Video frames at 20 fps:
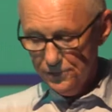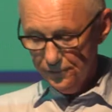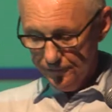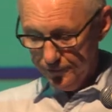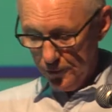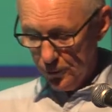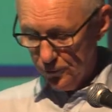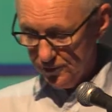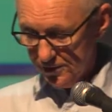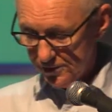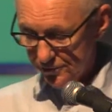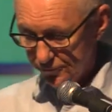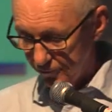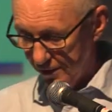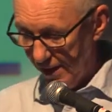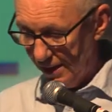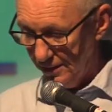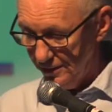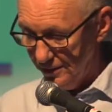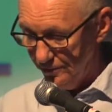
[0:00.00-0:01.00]
of voters for
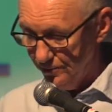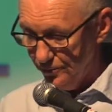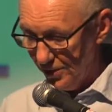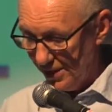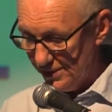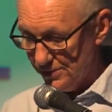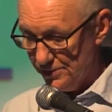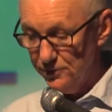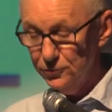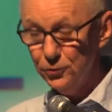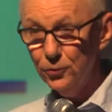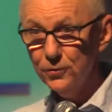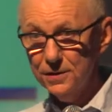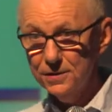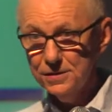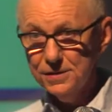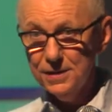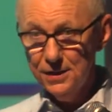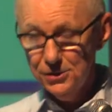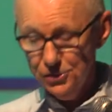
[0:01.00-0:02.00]
anti-Brexit
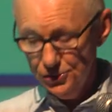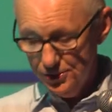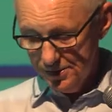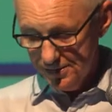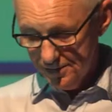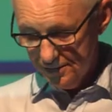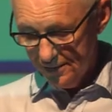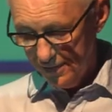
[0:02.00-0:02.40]
organizations that